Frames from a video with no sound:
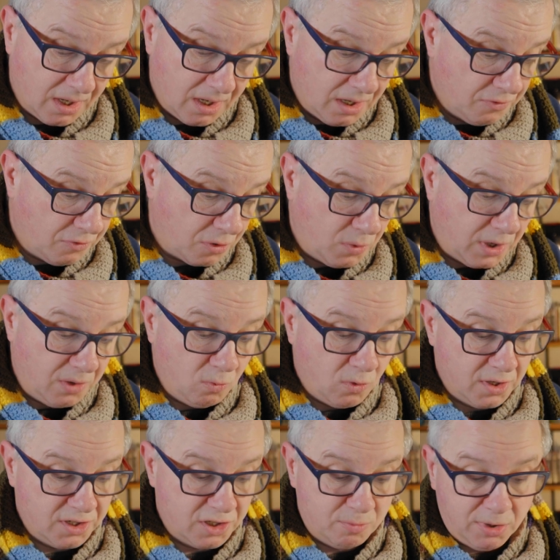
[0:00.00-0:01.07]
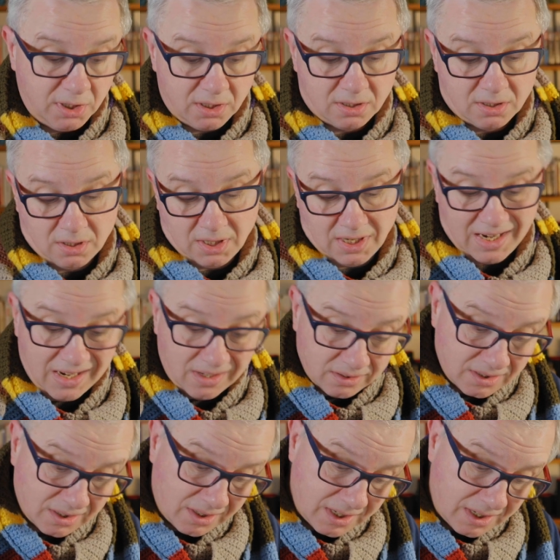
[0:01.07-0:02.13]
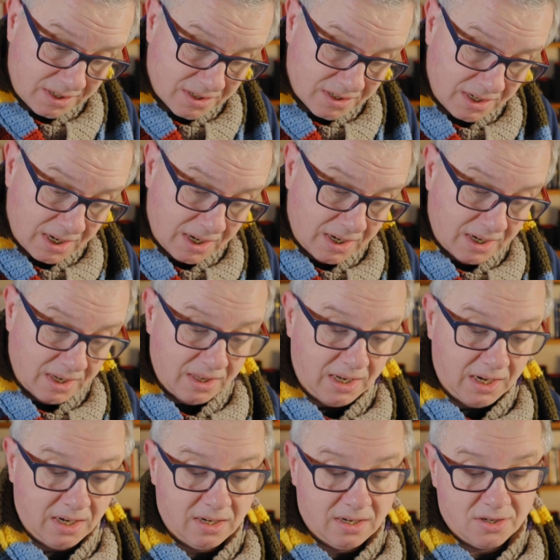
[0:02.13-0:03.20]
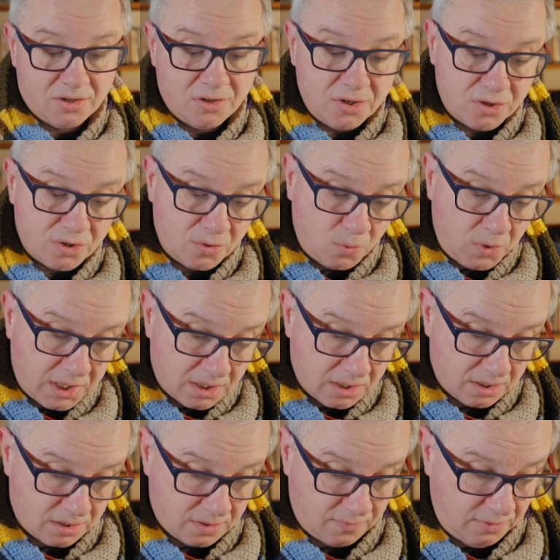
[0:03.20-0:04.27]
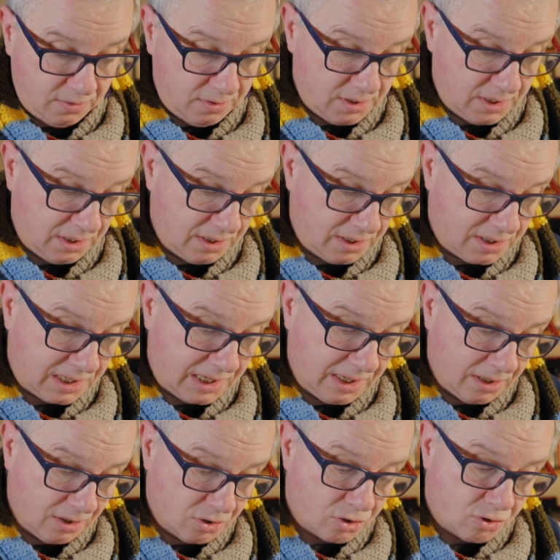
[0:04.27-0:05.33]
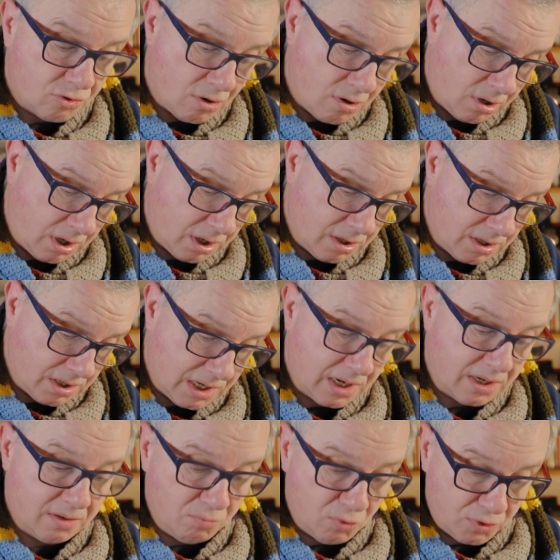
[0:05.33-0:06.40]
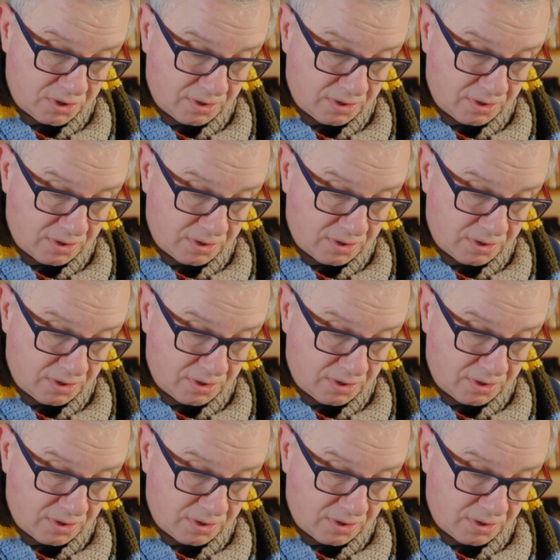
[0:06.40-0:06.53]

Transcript: For when one speaks to the Elderlings, then is the sweetness of using the skill strongest and most